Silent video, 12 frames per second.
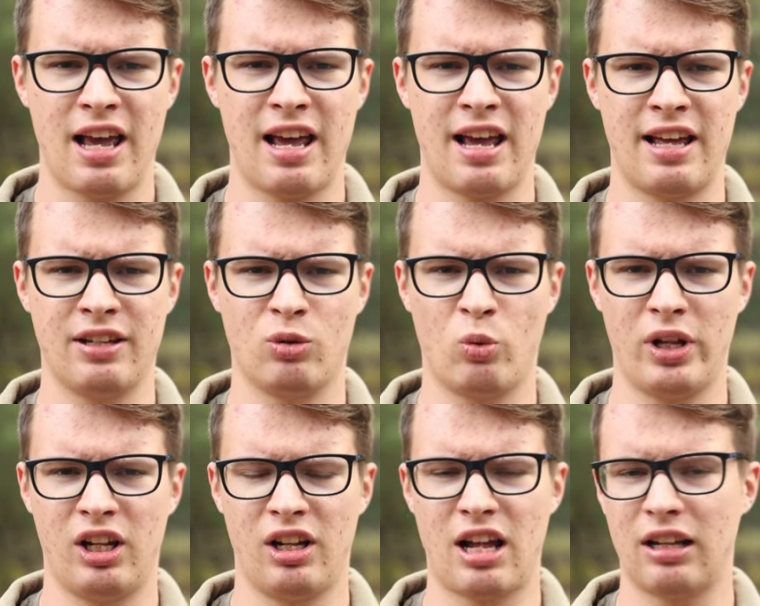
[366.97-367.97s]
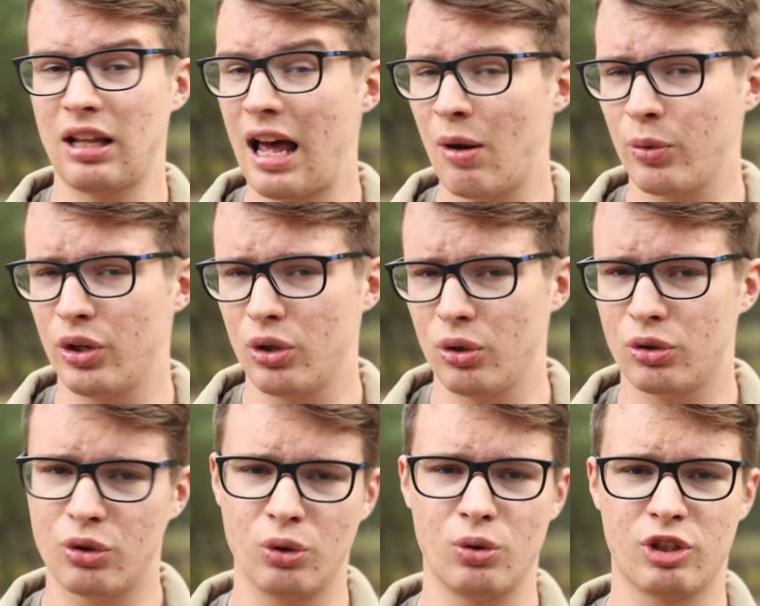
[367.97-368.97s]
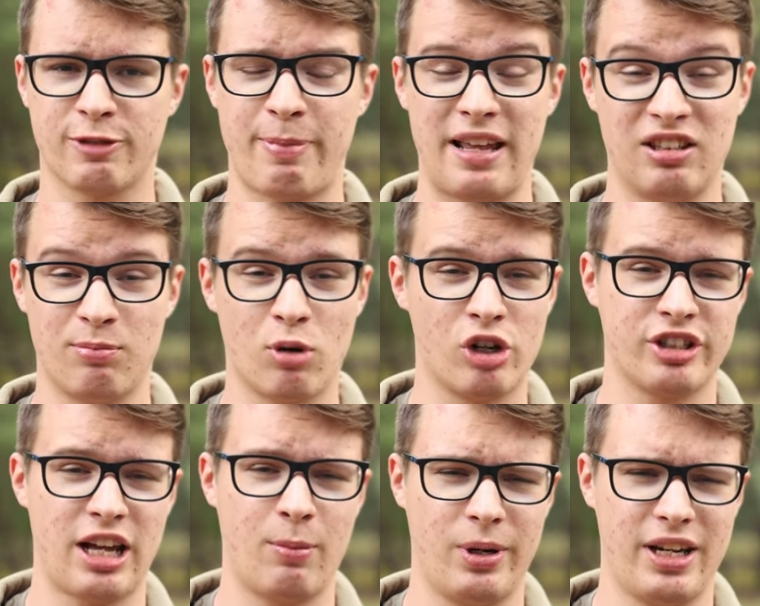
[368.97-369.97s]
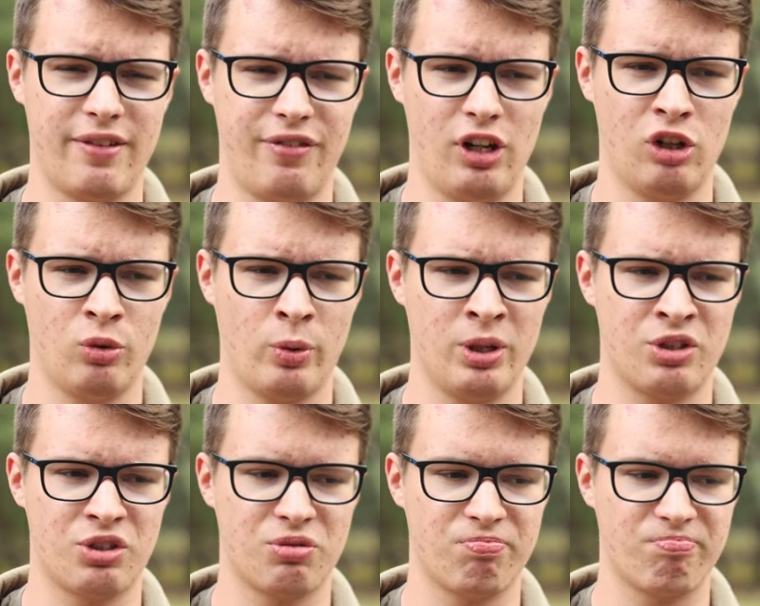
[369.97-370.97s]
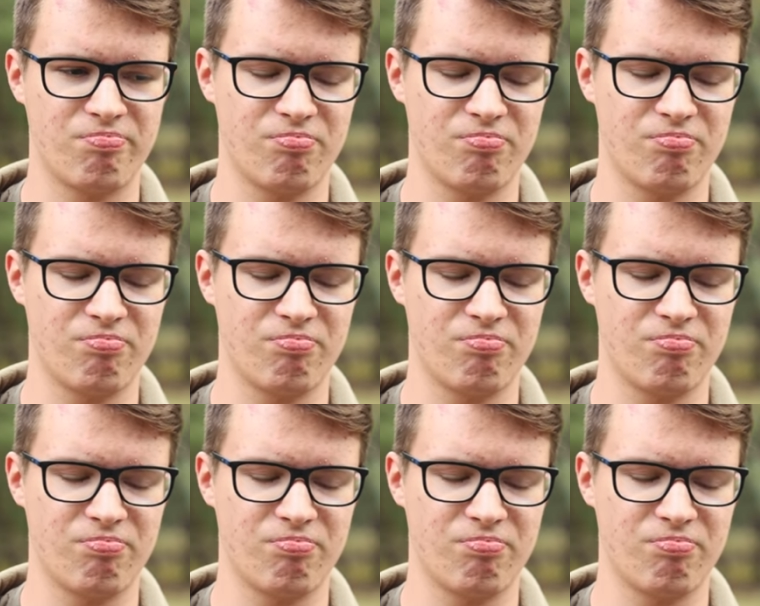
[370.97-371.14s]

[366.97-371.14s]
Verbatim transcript: and will allow you to spend more time in the field which